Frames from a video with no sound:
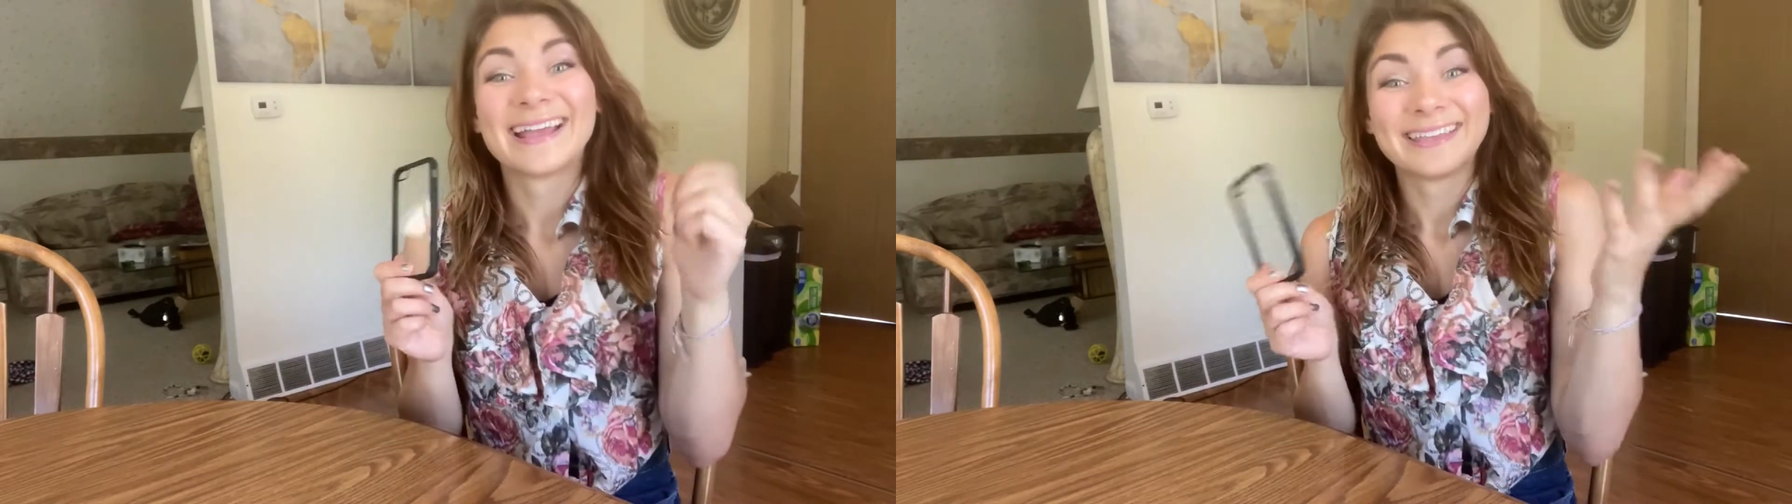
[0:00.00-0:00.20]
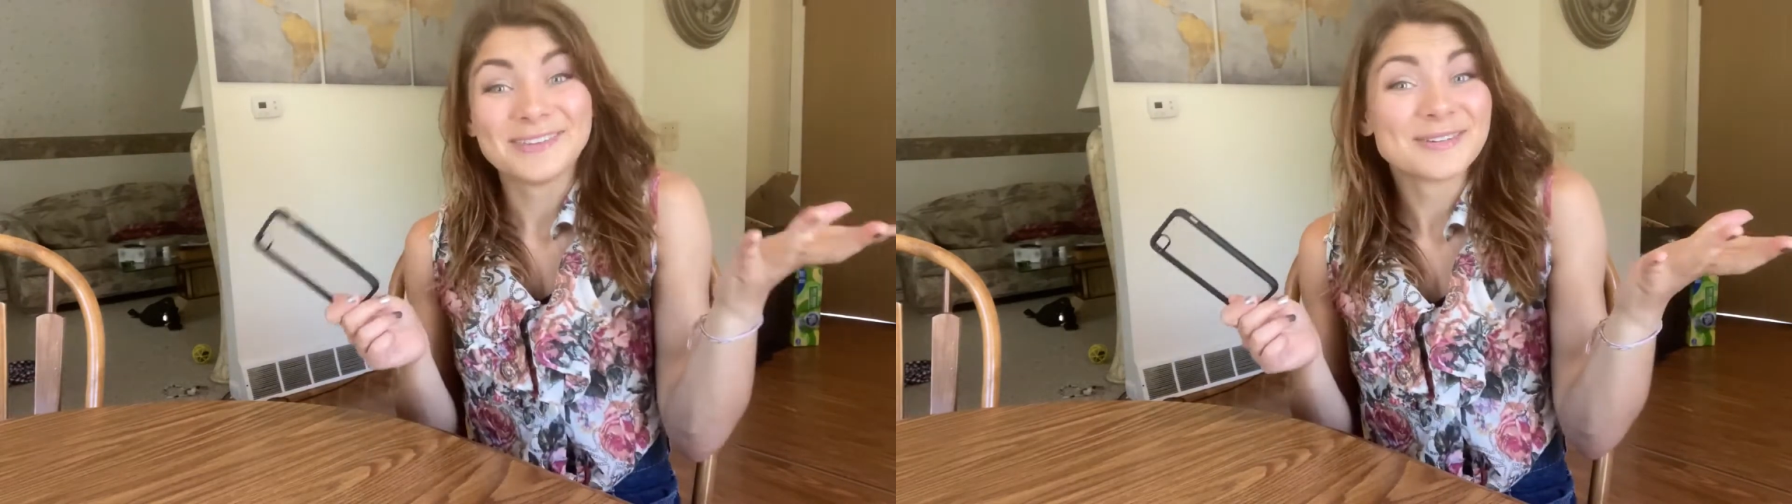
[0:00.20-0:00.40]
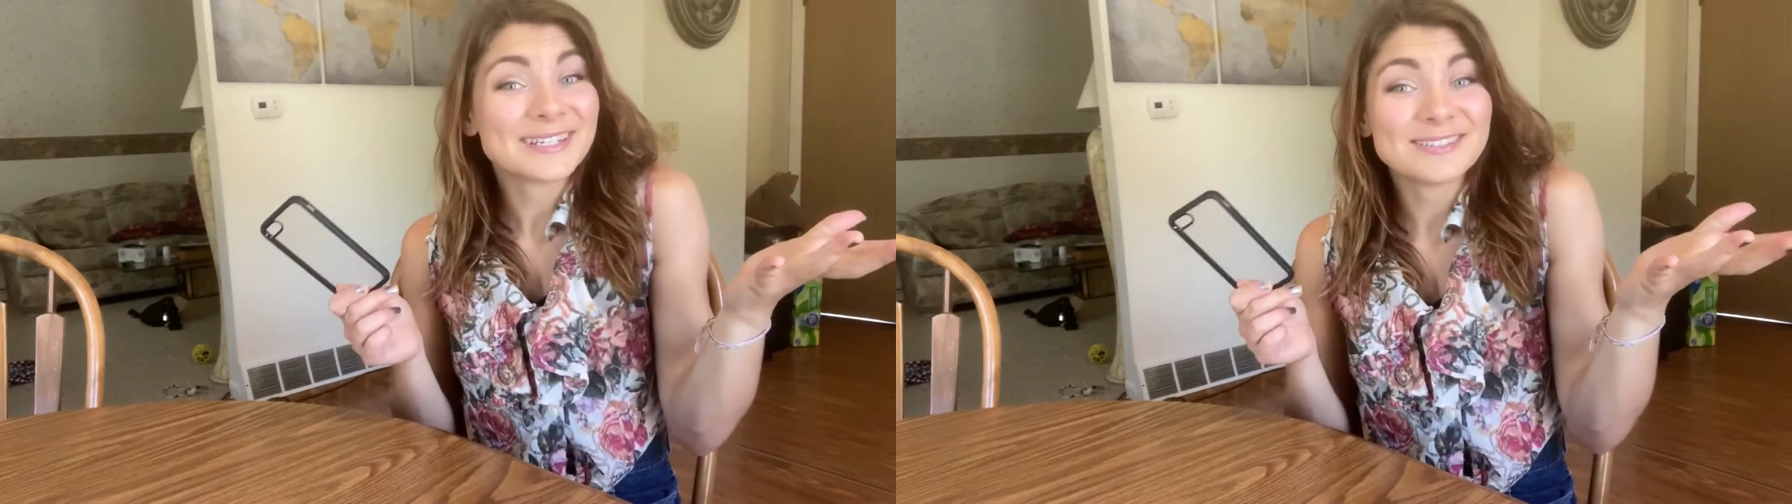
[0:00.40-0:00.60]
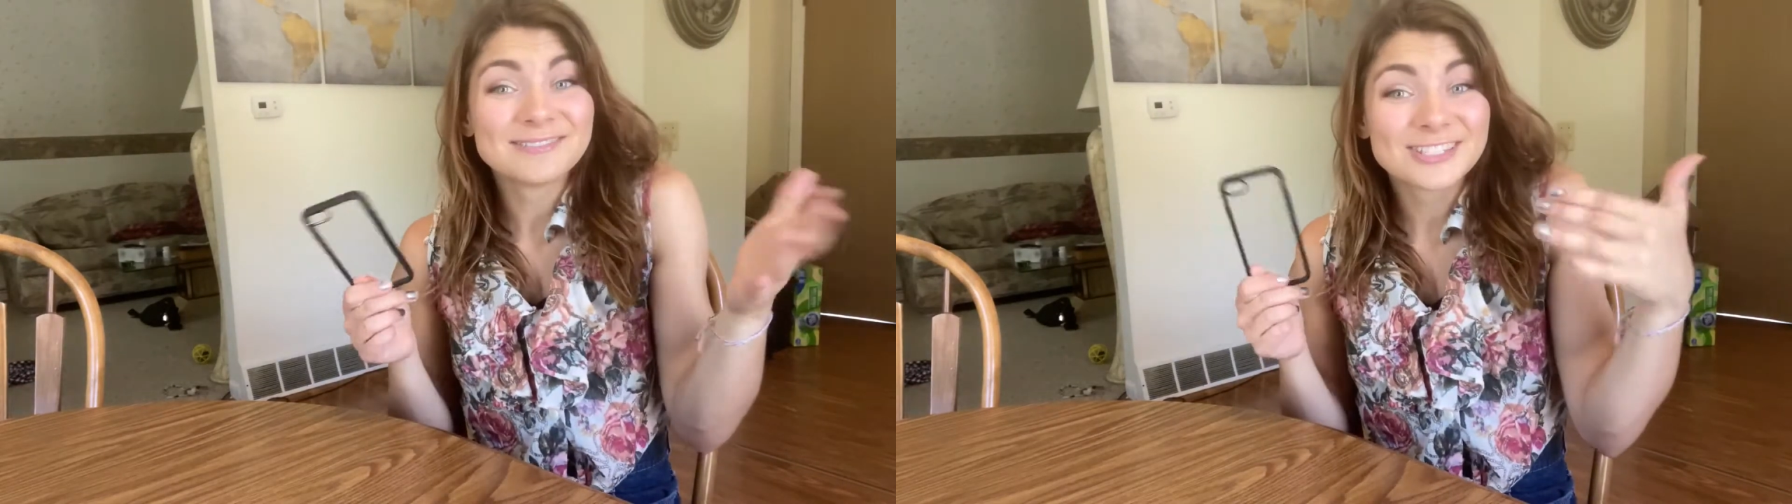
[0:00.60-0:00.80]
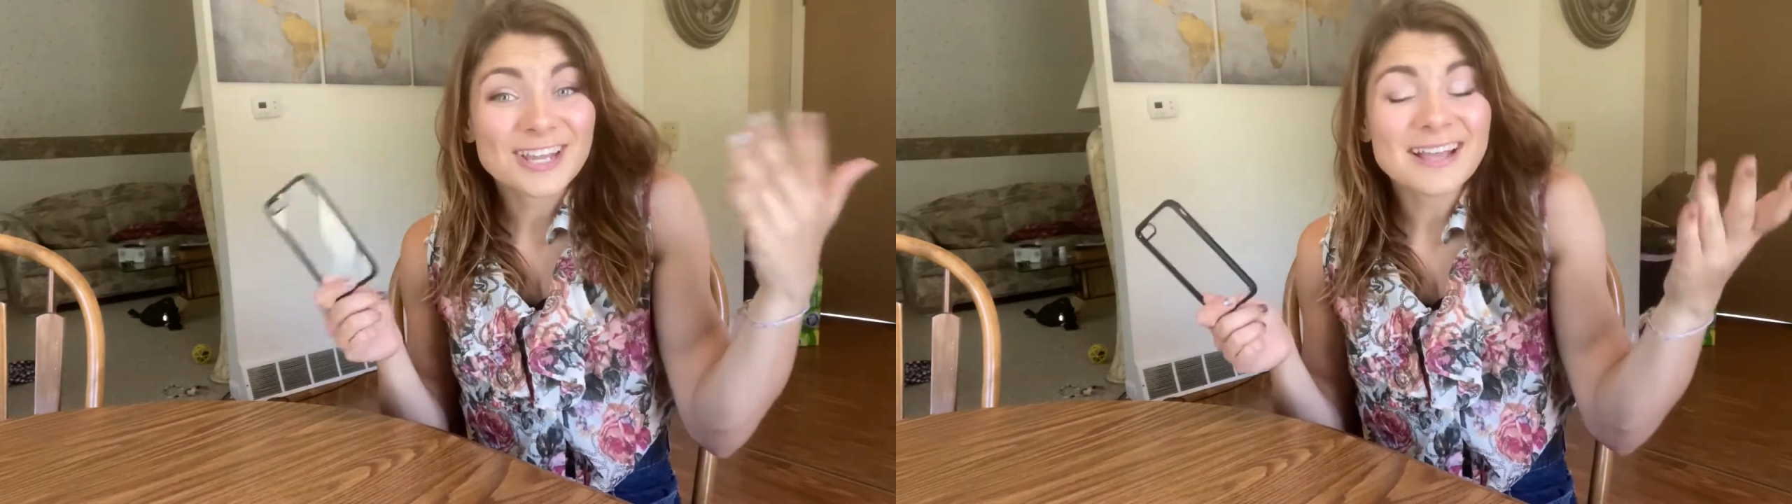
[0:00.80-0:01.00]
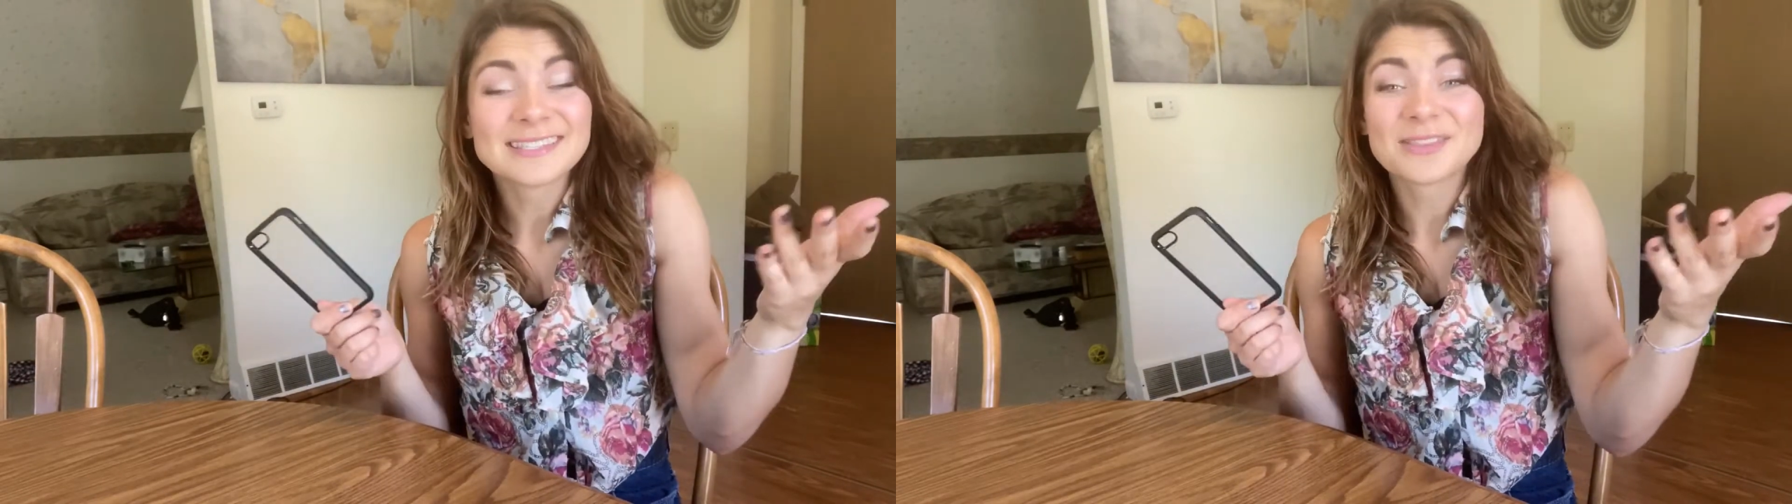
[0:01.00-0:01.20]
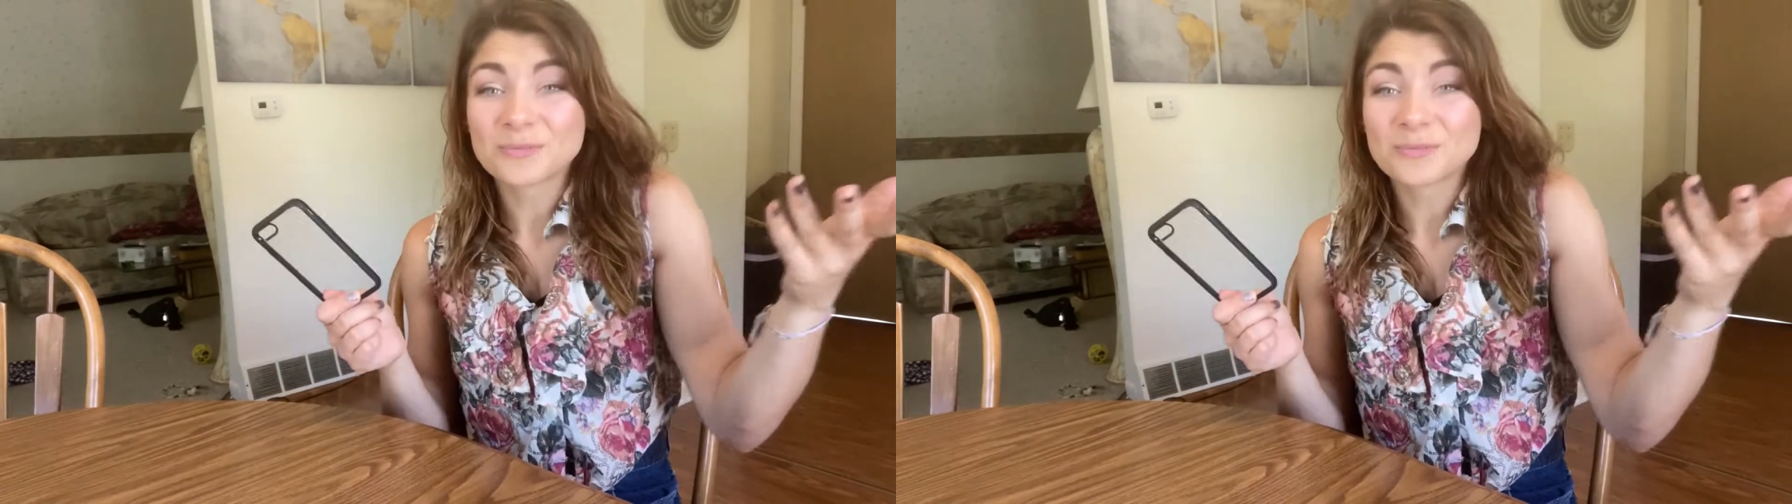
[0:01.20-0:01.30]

you can just